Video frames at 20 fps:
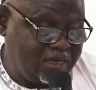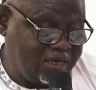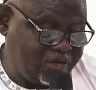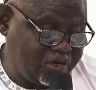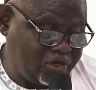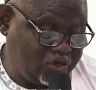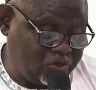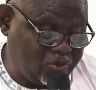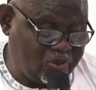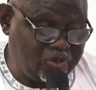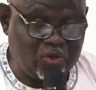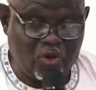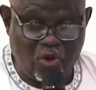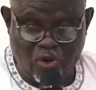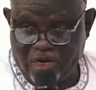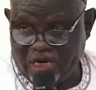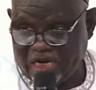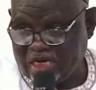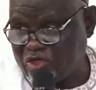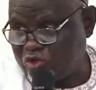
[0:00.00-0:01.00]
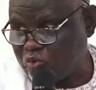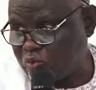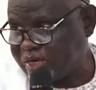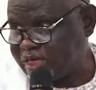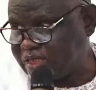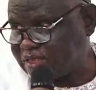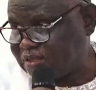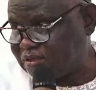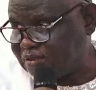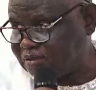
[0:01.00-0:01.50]
return under
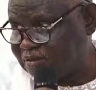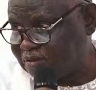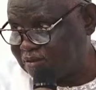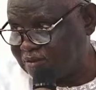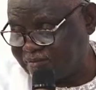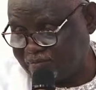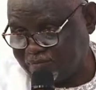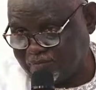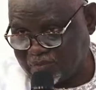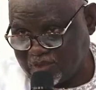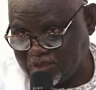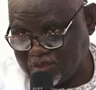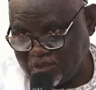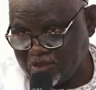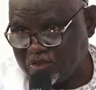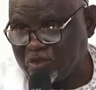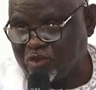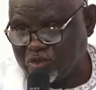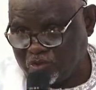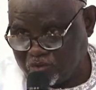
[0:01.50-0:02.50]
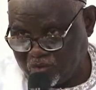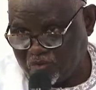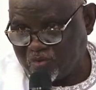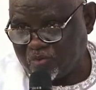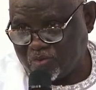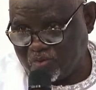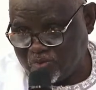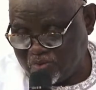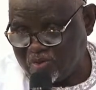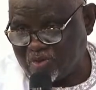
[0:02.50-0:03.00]
duress,
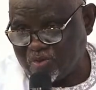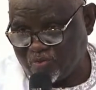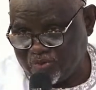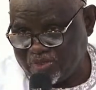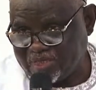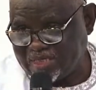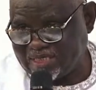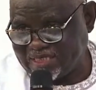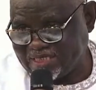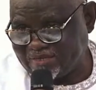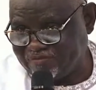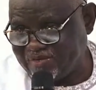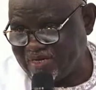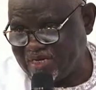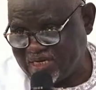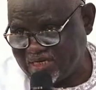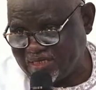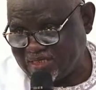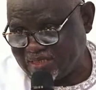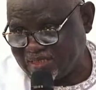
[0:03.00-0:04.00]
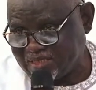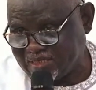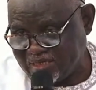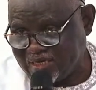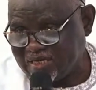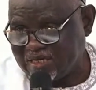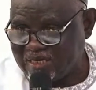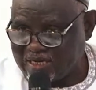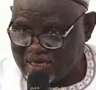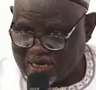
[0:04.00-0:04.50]
so within 7 days,
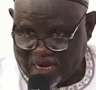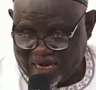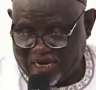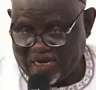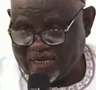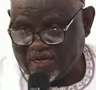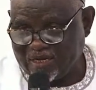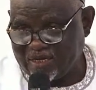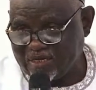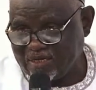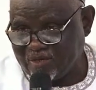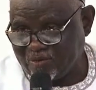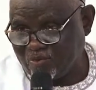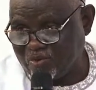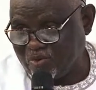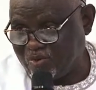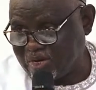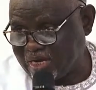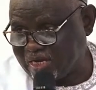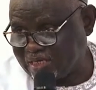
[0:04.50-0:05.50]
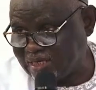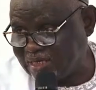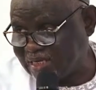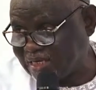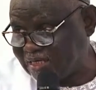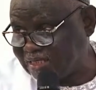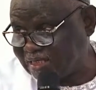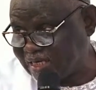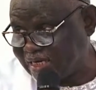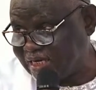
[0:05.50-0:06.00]
INEC will look at
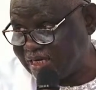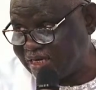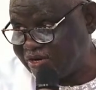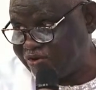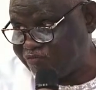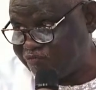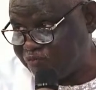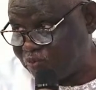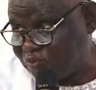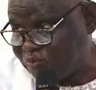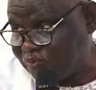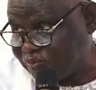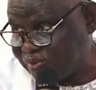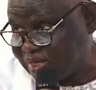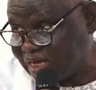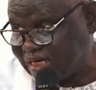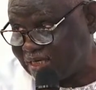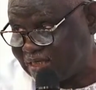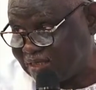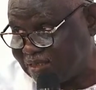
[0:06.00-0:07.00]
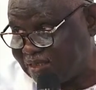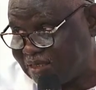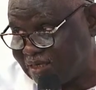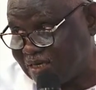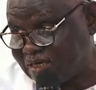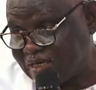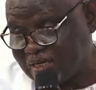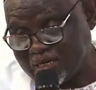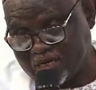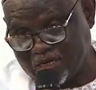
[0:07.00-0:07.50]
that and then review that.
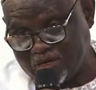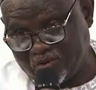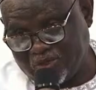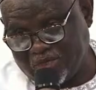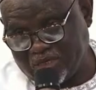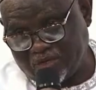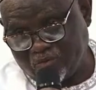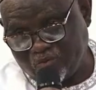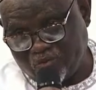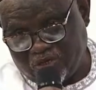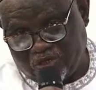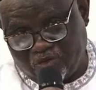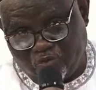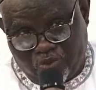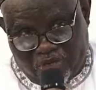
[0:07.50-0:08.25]
In other words,